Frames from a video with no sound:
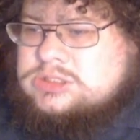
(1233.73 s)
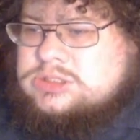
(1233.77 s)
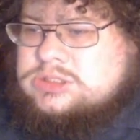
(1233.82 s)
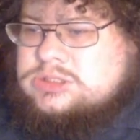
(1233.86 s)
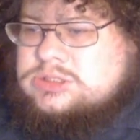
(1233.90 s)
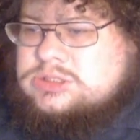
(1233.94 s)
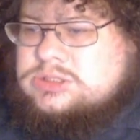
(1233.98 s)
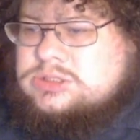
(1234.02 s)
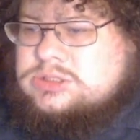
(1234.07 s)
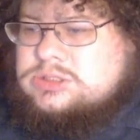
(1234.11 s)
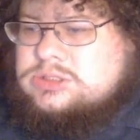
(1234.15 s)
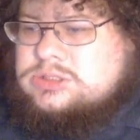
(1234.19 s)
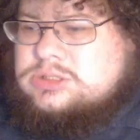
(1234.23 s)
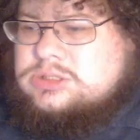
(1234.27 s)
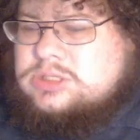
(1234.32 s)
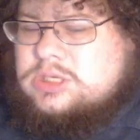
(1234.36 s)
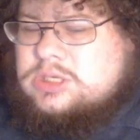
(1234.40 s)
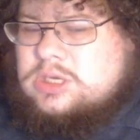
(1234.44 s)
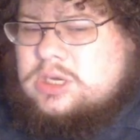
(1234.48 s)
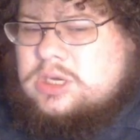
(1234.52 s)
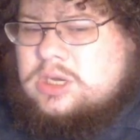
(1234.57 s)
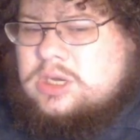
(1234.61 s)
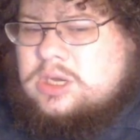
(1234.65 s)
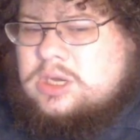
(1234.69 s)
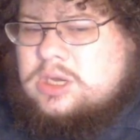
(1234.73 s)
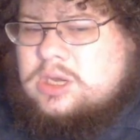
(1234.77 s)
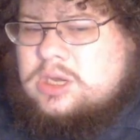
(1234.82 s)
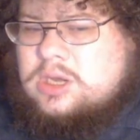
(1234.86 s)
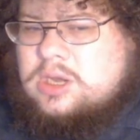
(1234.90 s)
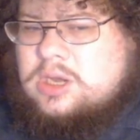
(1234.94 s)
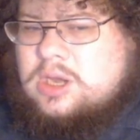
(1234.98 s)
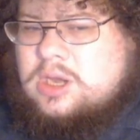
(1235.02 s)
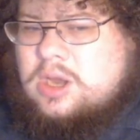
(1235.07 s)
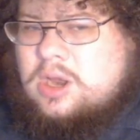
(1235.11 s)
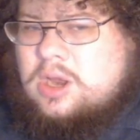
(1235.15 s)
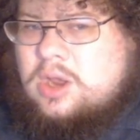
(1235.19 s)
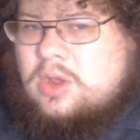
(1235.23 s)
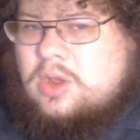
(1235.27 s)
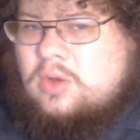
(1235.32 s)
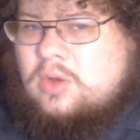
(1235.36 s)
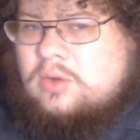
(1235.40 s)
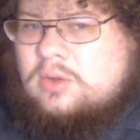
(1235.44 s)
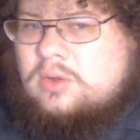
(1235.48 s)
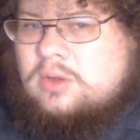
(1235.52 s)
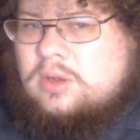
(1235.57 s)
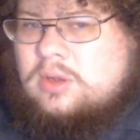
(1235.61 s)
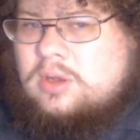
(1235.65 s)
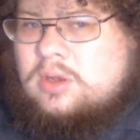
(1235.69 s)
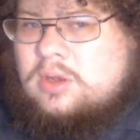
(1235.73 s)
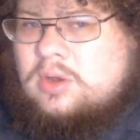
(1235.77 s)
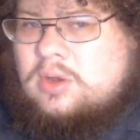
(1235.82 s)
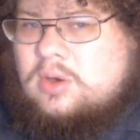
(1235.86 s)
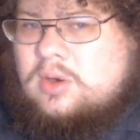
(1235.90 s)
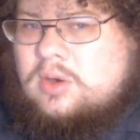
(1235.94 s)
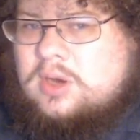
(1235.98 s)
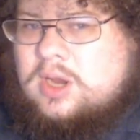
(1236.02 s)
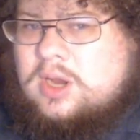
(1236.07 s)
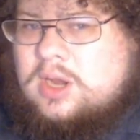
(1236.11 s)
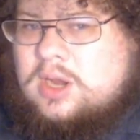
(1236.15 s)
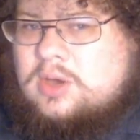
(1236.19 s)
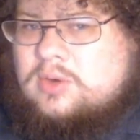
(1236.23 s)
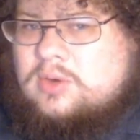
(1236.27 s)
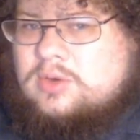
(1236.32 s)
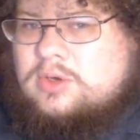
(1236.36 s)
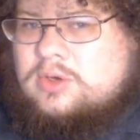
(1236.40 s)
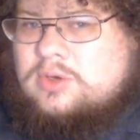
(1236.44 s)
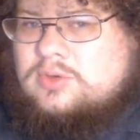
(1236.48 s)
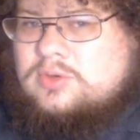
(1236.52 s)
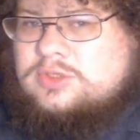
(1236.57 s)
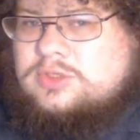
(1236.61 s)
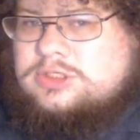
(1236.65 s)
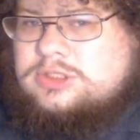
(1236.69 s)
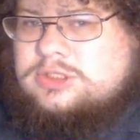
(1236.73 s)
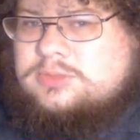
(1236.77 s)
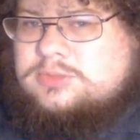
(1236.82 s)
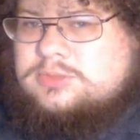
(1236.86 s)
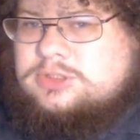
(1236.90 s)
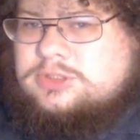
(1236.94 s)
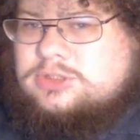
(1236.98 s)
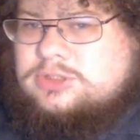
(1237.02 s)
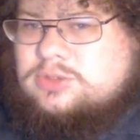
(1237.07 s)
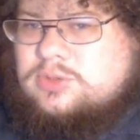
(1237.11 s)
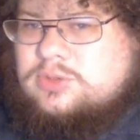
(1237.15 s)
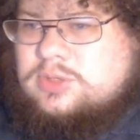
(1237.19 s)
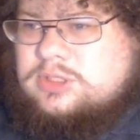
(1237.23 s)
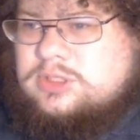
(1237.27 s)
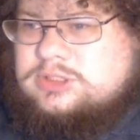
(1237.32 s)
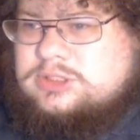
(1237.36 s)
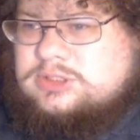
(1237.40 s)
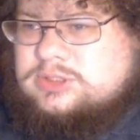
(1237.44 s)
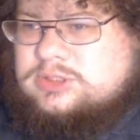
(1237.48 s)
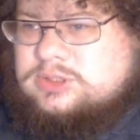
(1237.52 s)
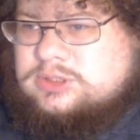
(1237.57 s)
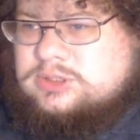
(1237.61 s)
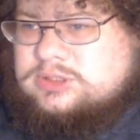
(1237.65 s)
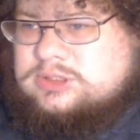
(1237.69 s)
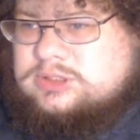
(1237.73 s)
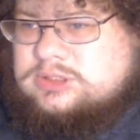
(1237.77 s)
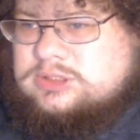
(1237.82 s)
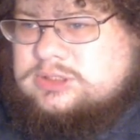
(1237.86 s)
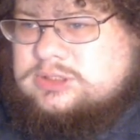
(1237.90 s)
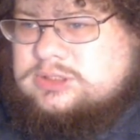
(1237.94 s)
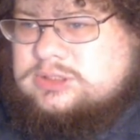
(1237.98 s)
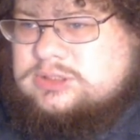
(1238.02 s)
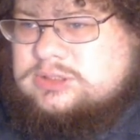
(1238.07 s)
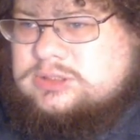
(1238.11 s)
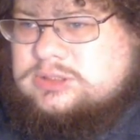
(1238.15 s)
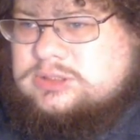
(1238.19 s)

No, Lori, I don't do gems and crystals.